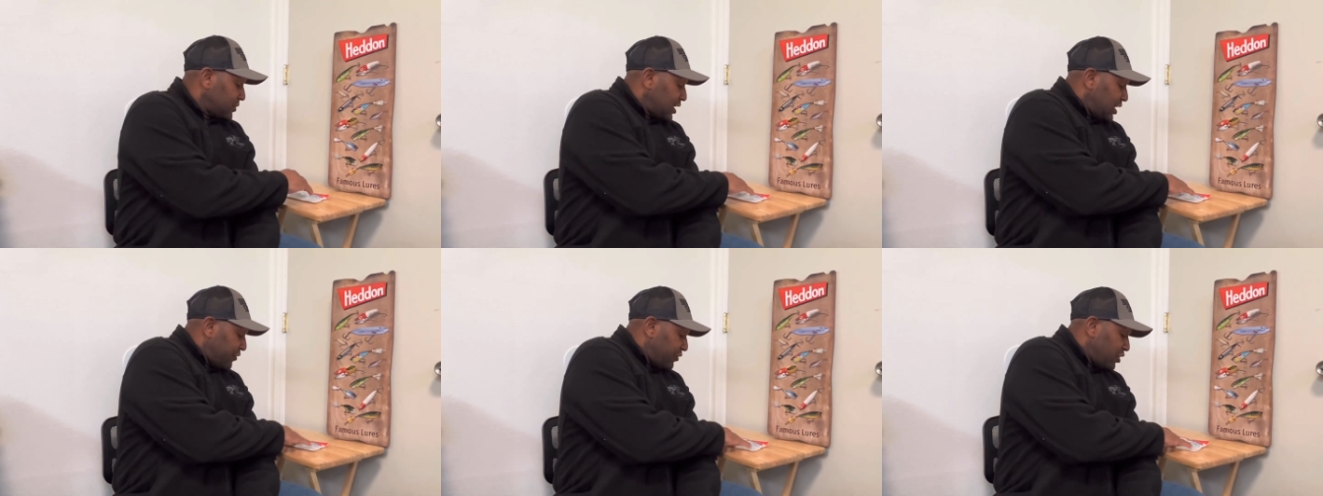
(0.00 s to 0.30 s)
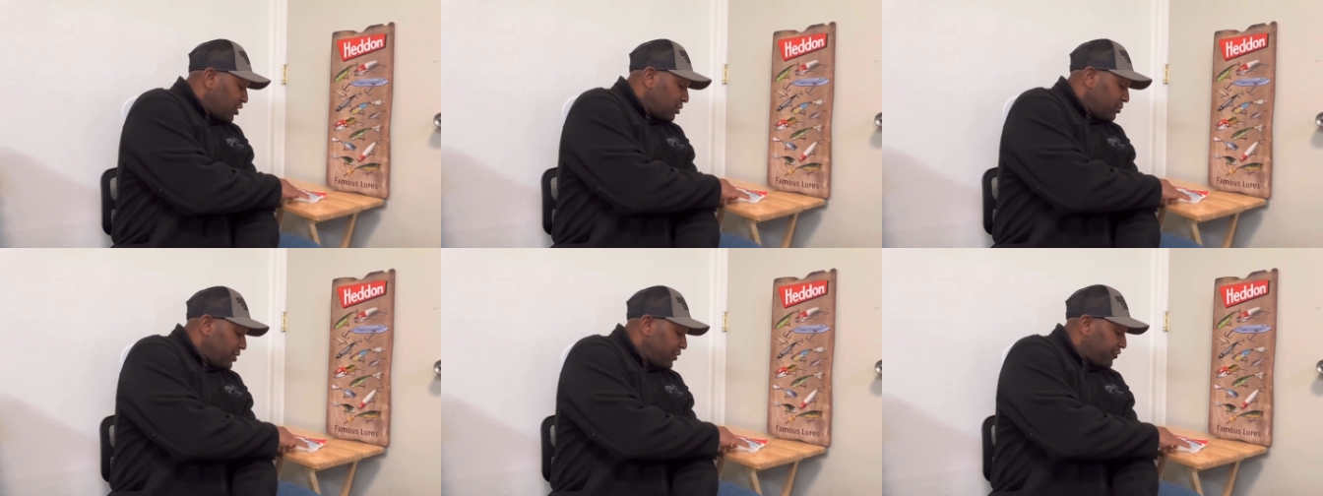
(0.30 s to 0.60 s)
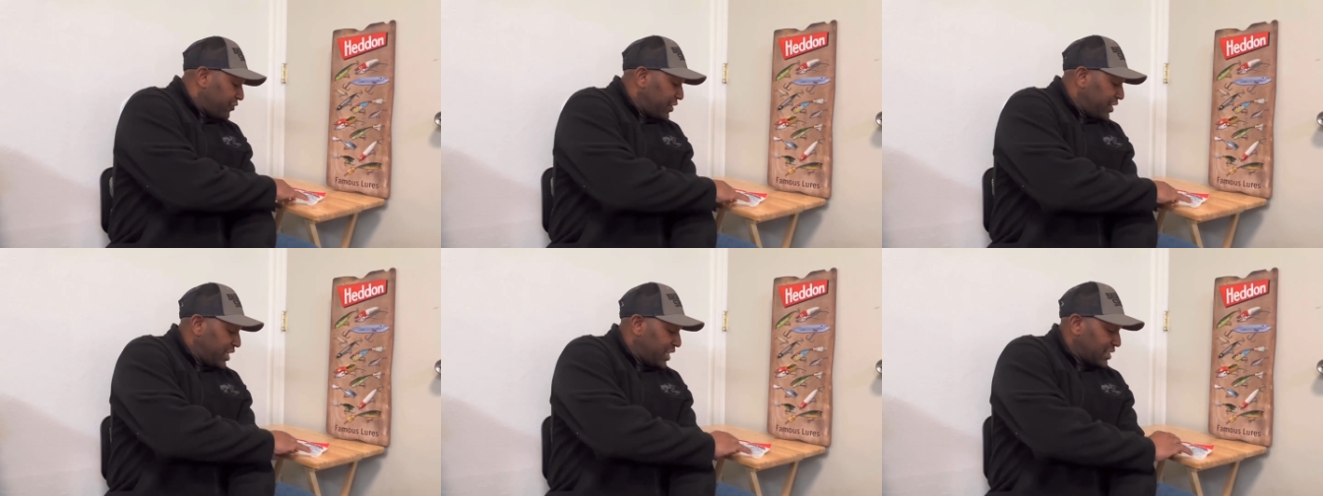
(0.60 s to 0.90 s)
if you're going to be
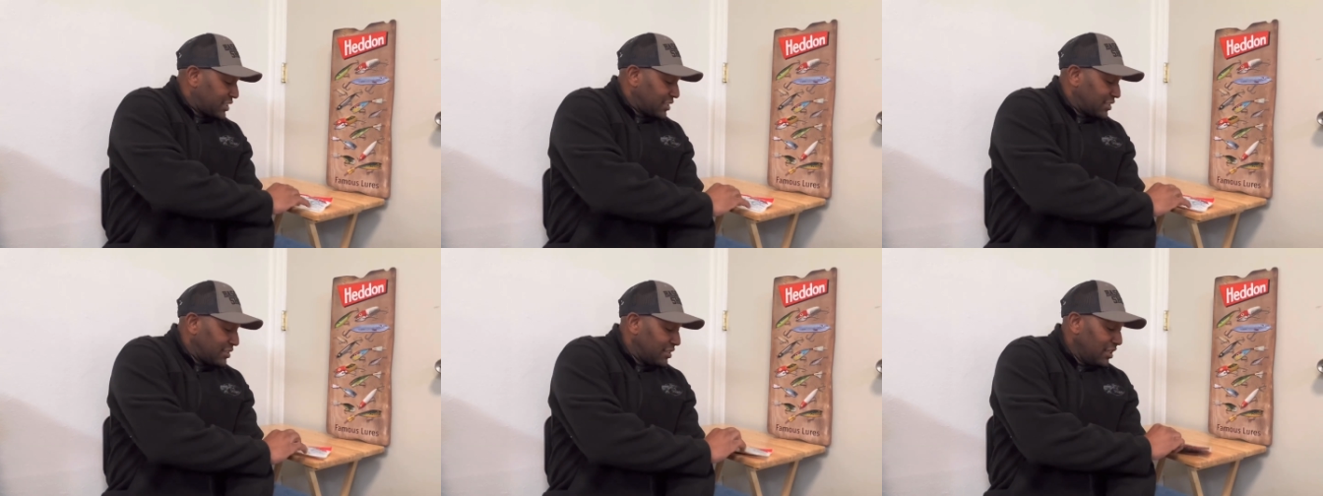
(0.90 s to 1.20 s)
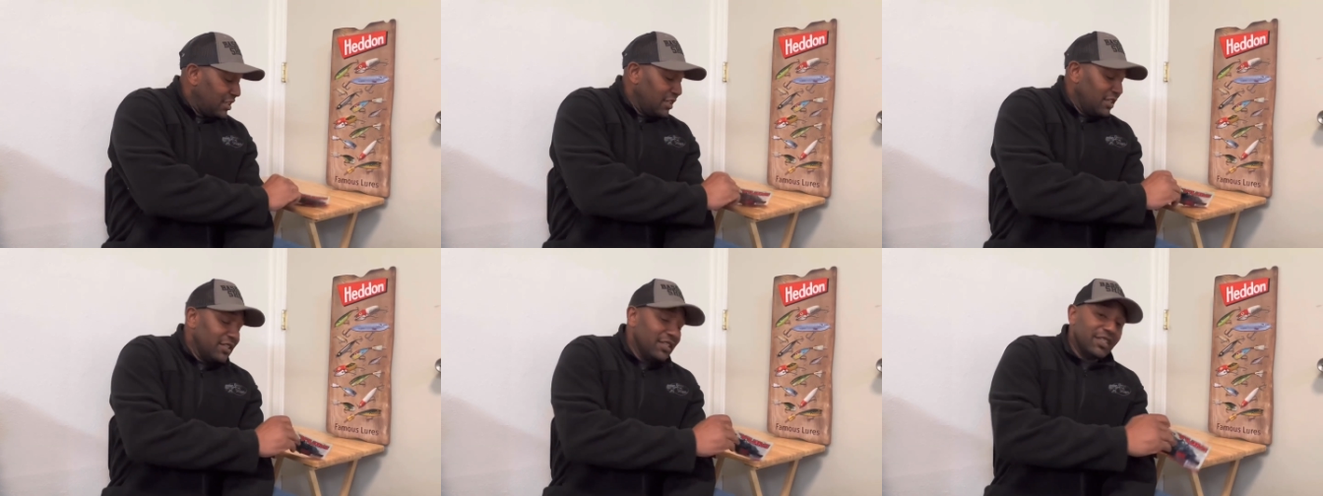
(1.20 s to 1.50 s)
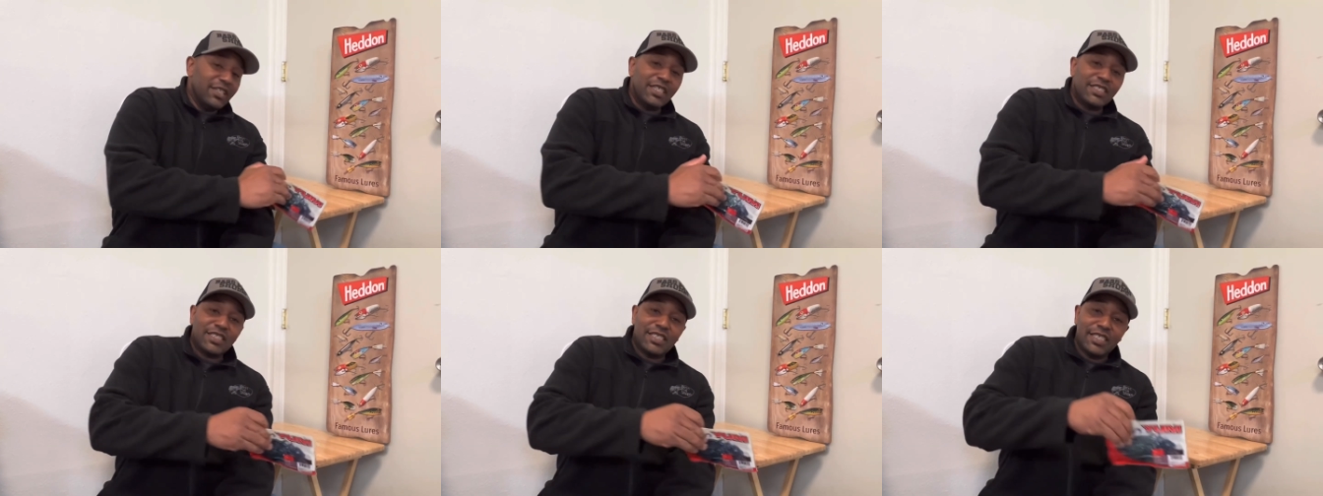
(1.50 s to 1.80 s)
finessing,
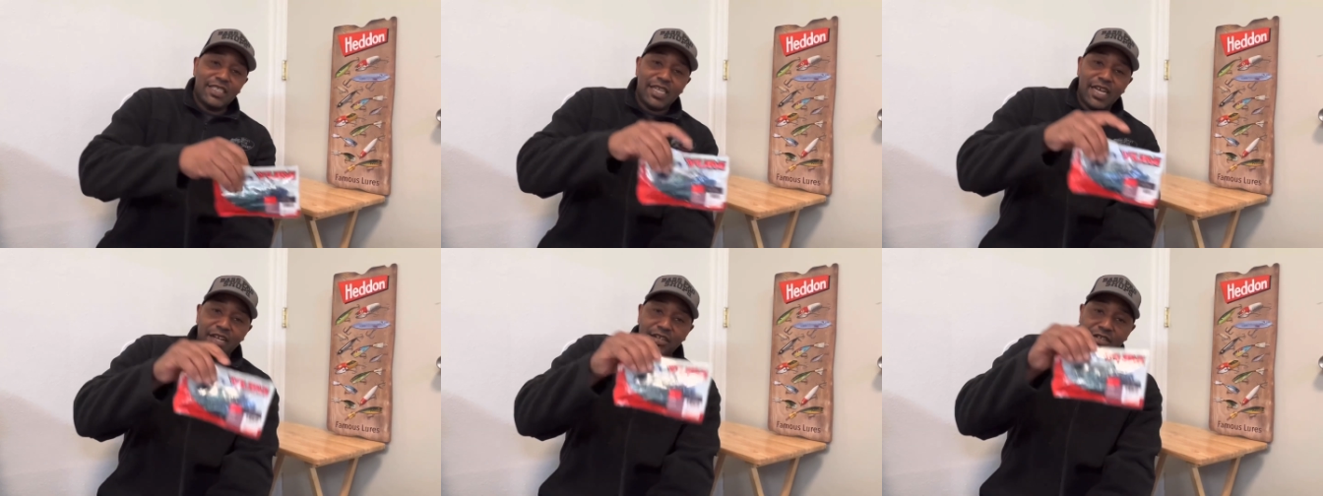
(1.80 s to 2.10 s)
let's get down